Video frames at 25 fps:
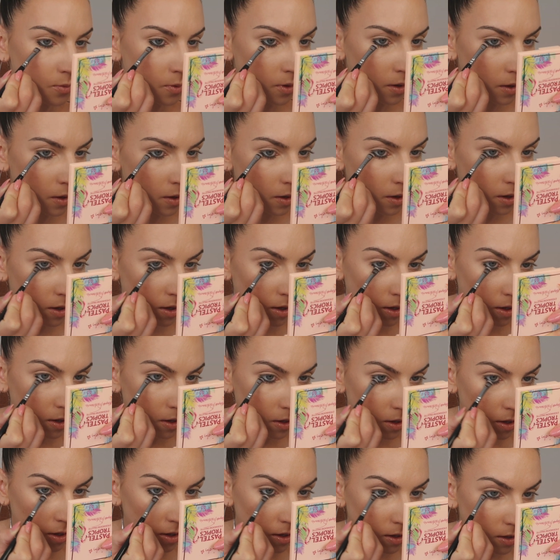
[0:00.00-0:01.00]
What you want
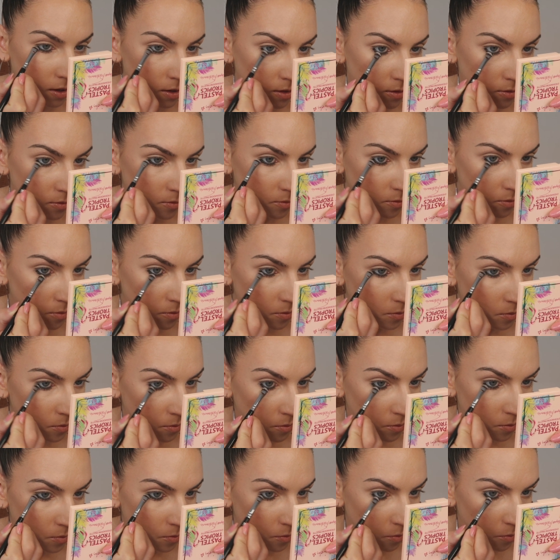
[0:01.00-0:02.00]
to do
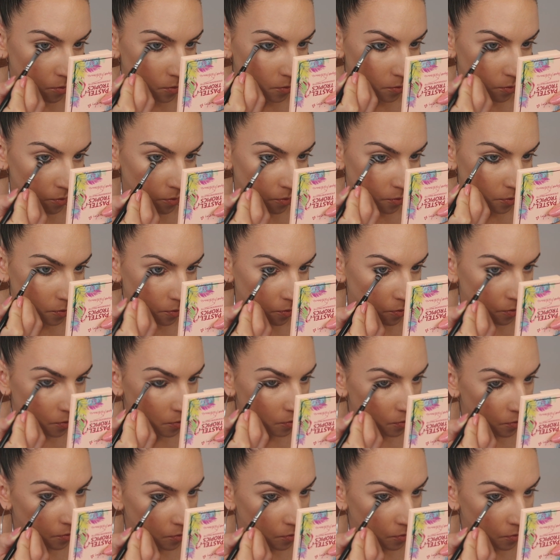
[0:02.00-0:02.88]
is to blend